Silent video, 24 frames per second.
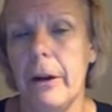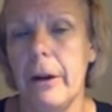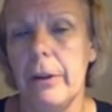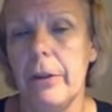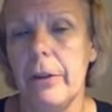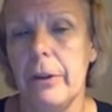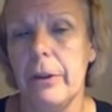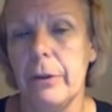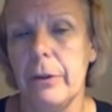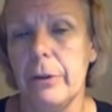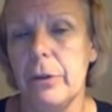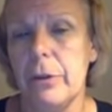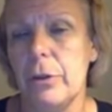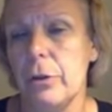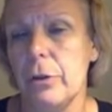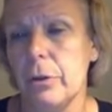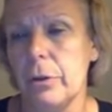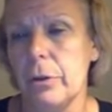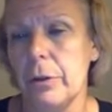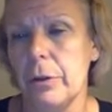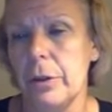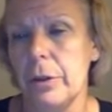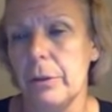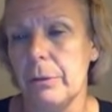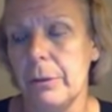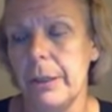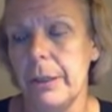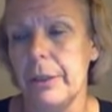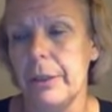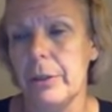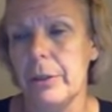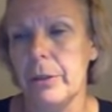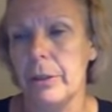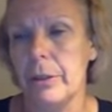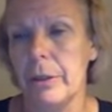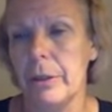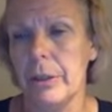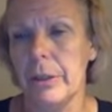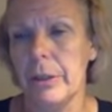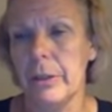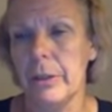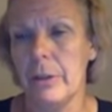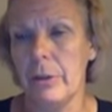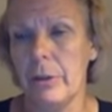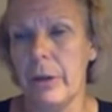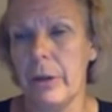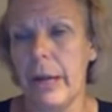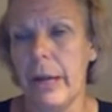on those tools and
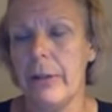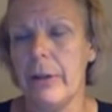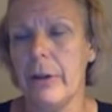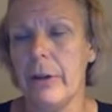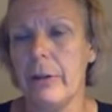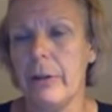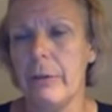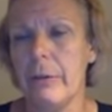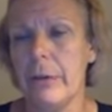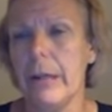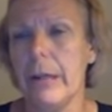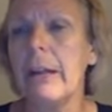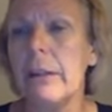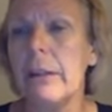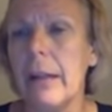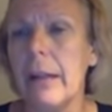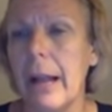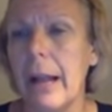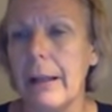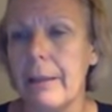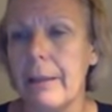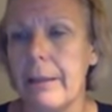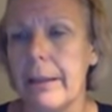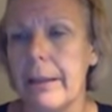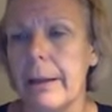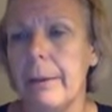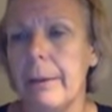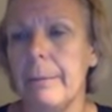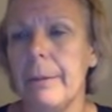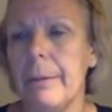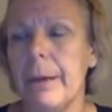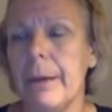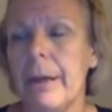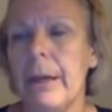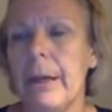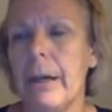resources. Okay, don't neglect them.